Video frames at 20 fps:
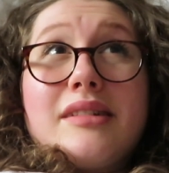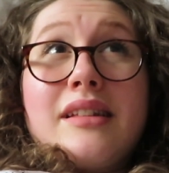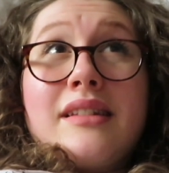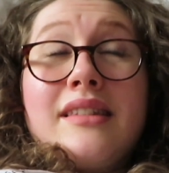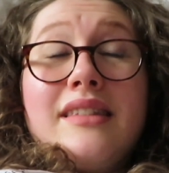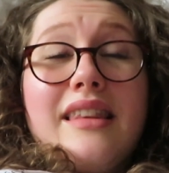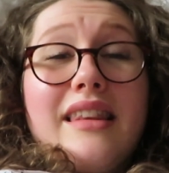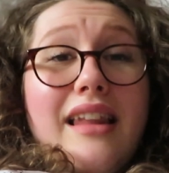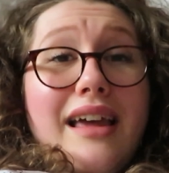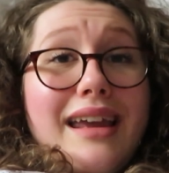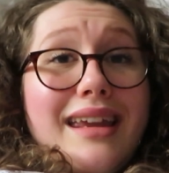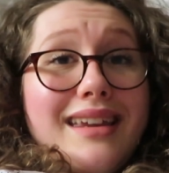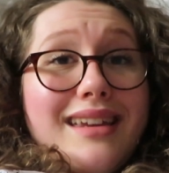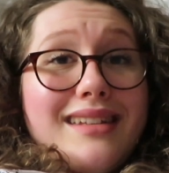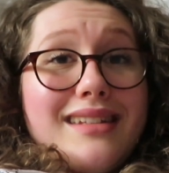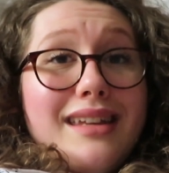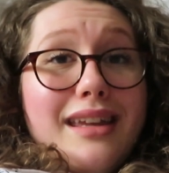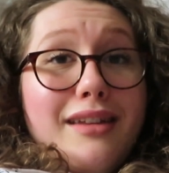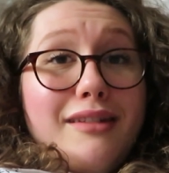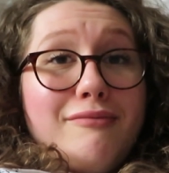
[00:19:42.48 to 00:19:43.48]

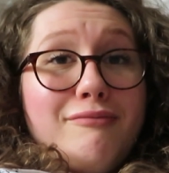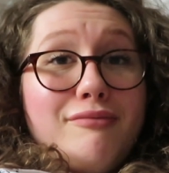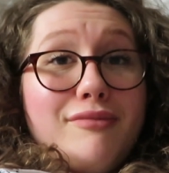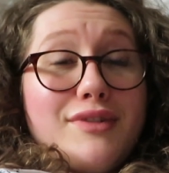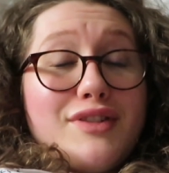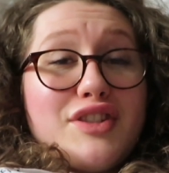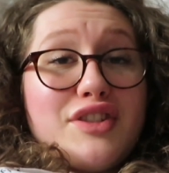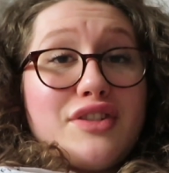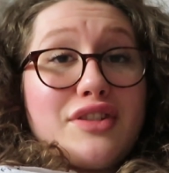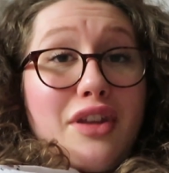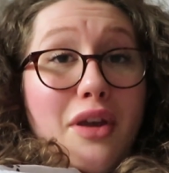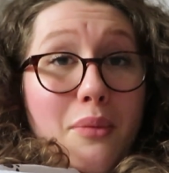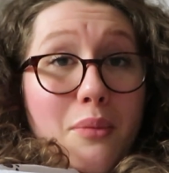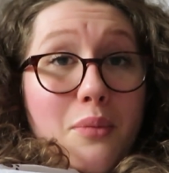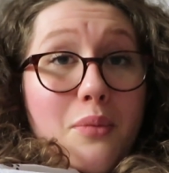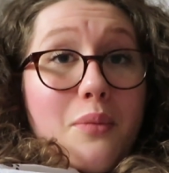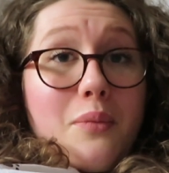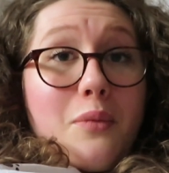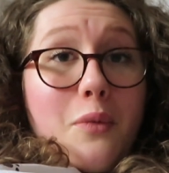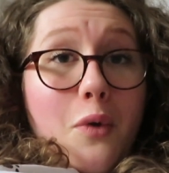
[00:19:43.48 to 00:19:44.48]
liked it
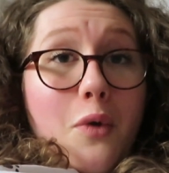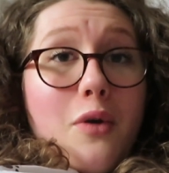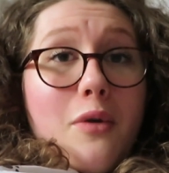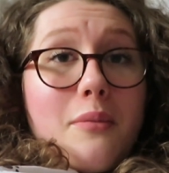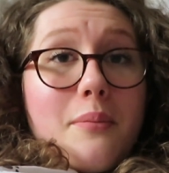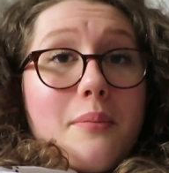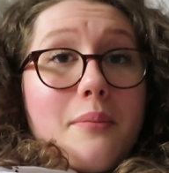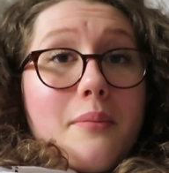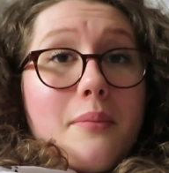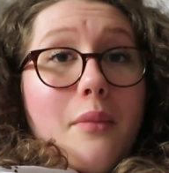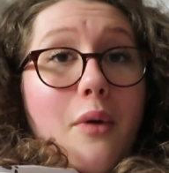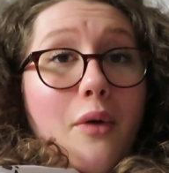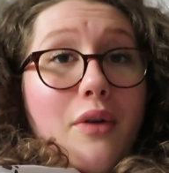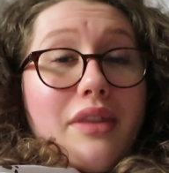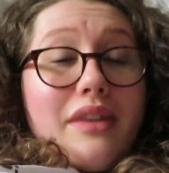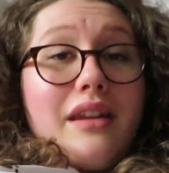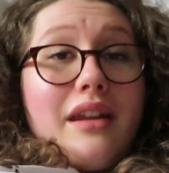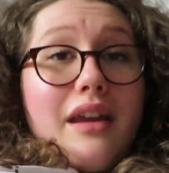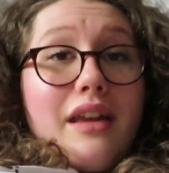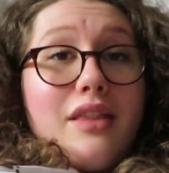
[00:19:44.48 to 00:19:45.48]
somewhat more
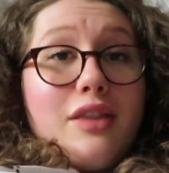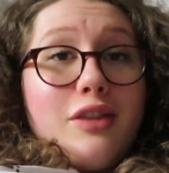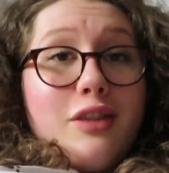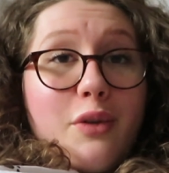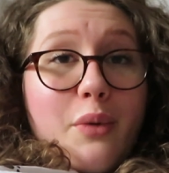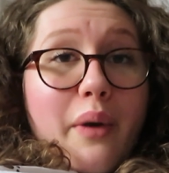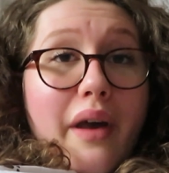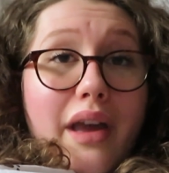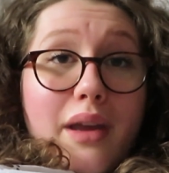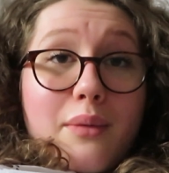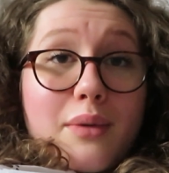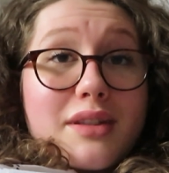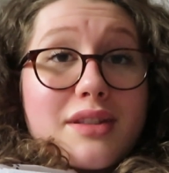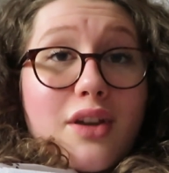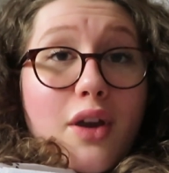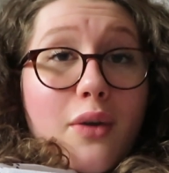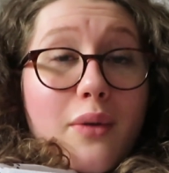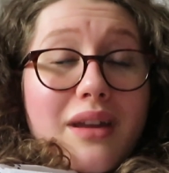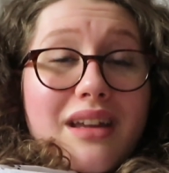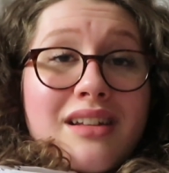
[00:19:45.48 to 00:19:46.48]
than I thought I was
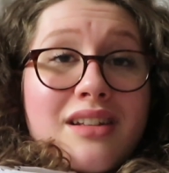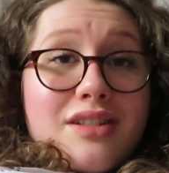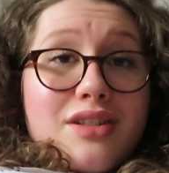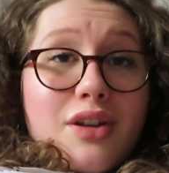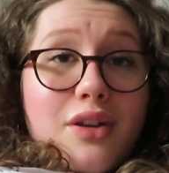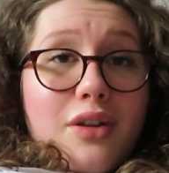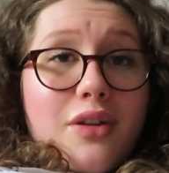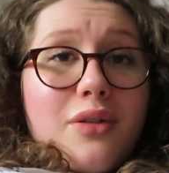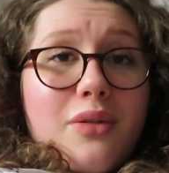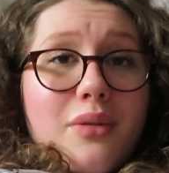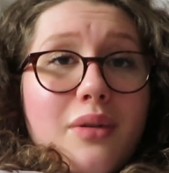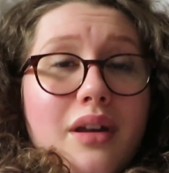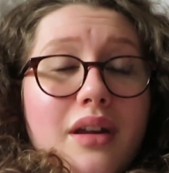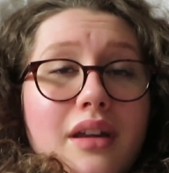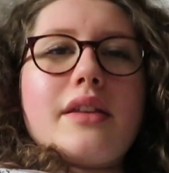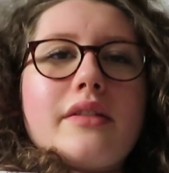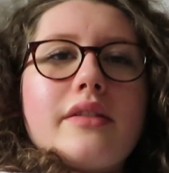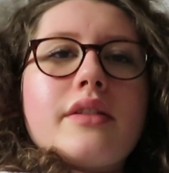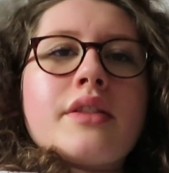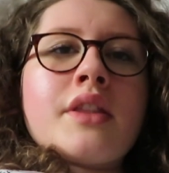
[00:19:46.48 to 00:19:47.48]
going to.
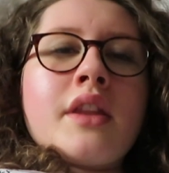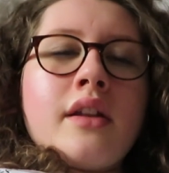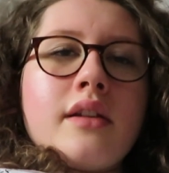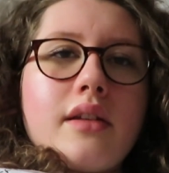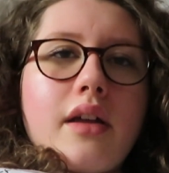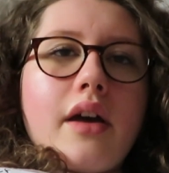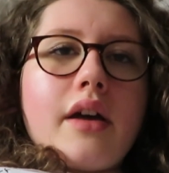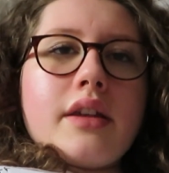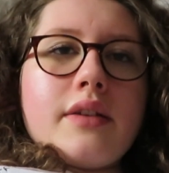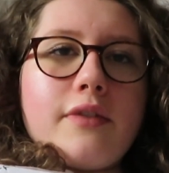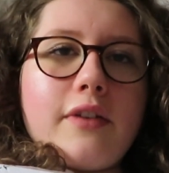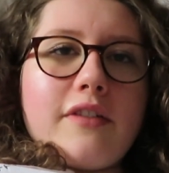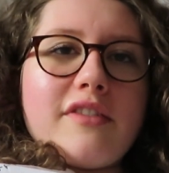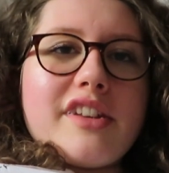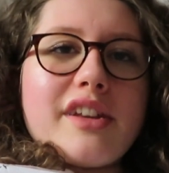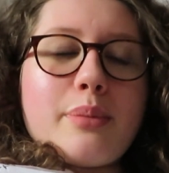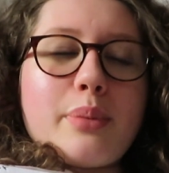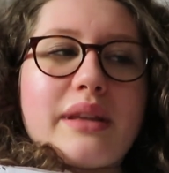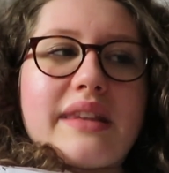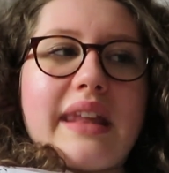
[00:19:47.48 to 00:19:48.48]
The last
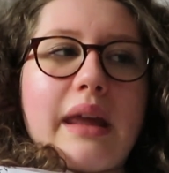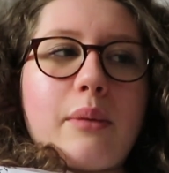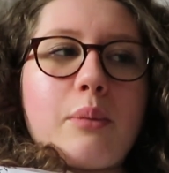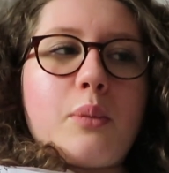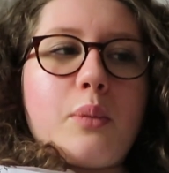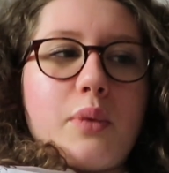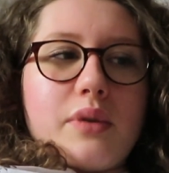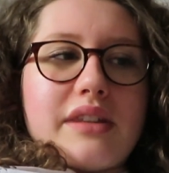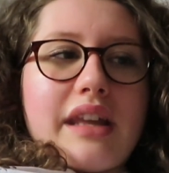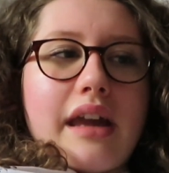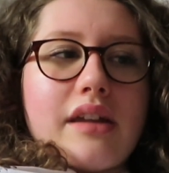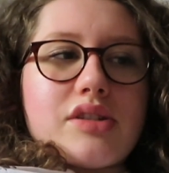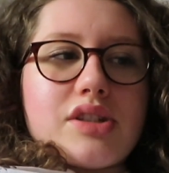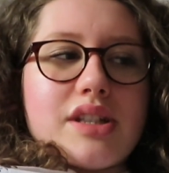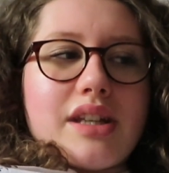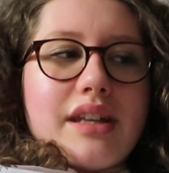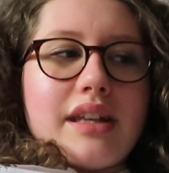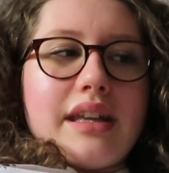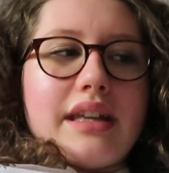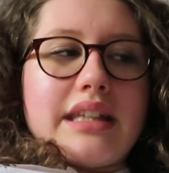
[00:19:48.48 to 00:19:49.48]
50% was
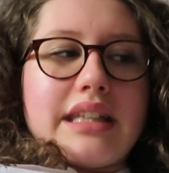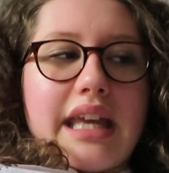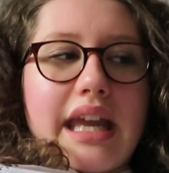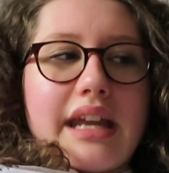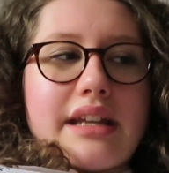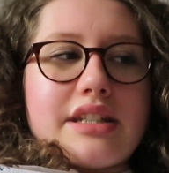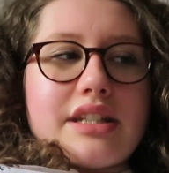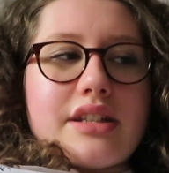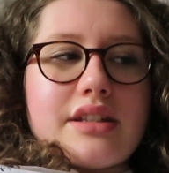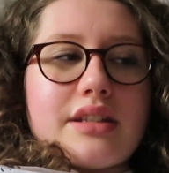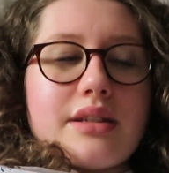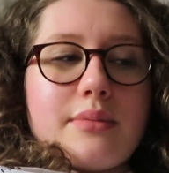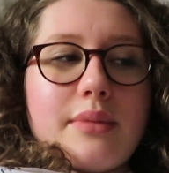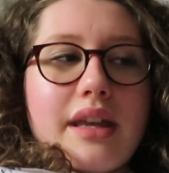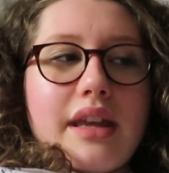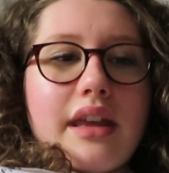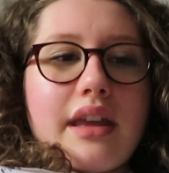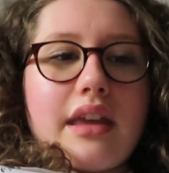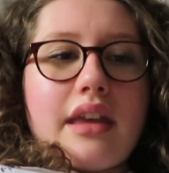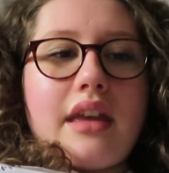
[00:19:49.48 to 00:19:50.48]
actually engaging to
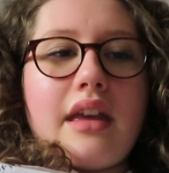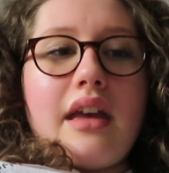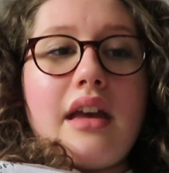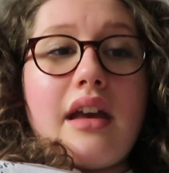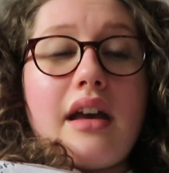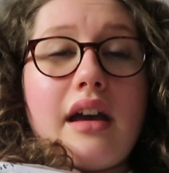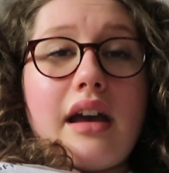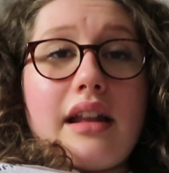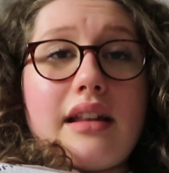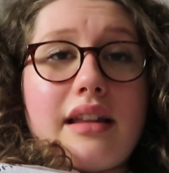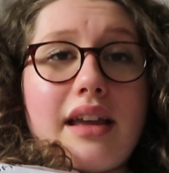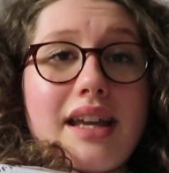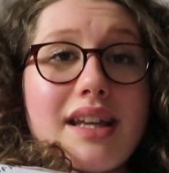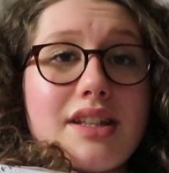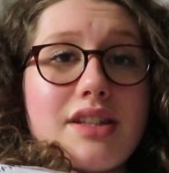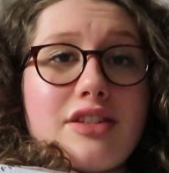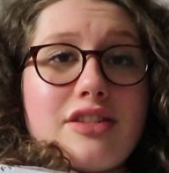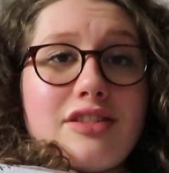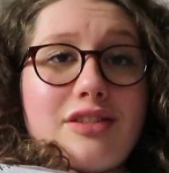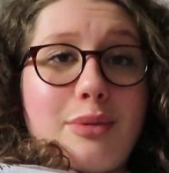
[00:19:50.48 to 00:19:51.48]
me. I
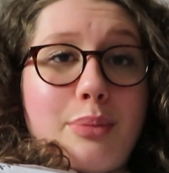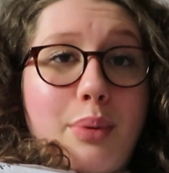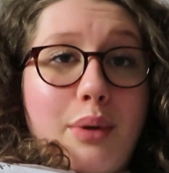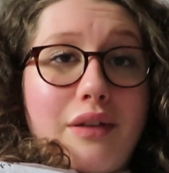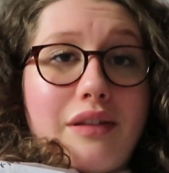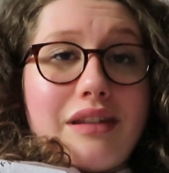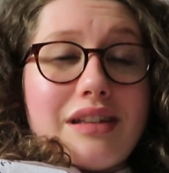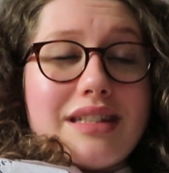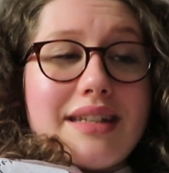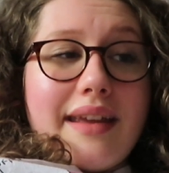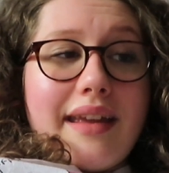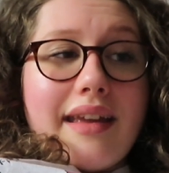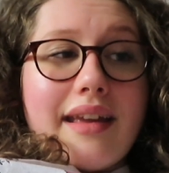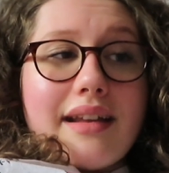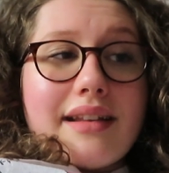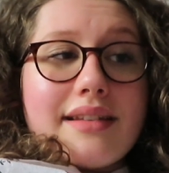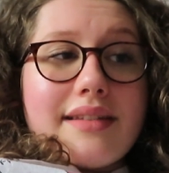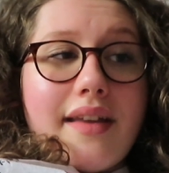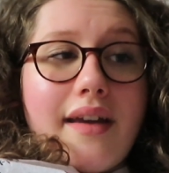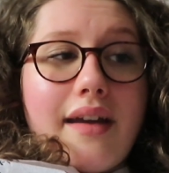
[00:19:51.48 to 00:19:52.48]
liked the
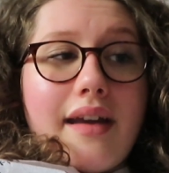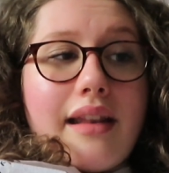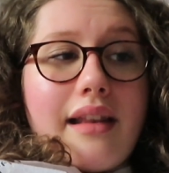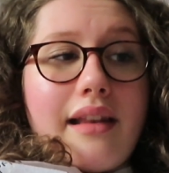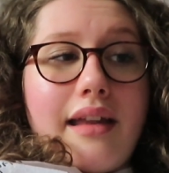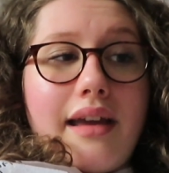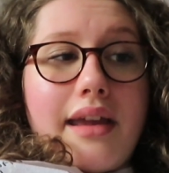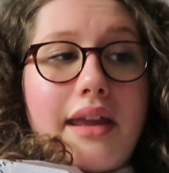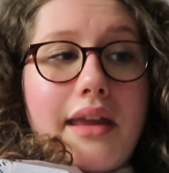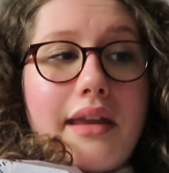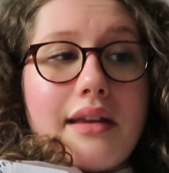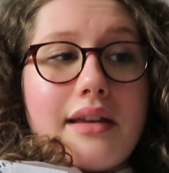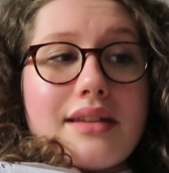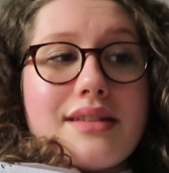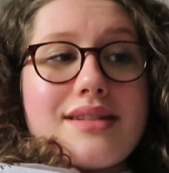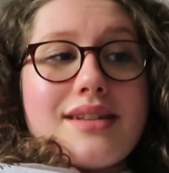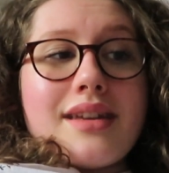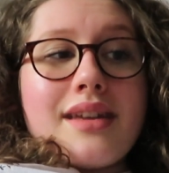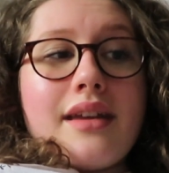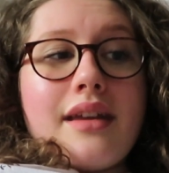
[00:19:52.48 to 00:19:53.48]
politics, I
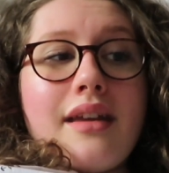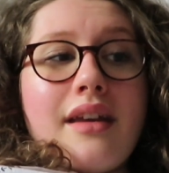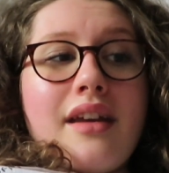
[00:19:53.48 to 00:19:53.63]
liked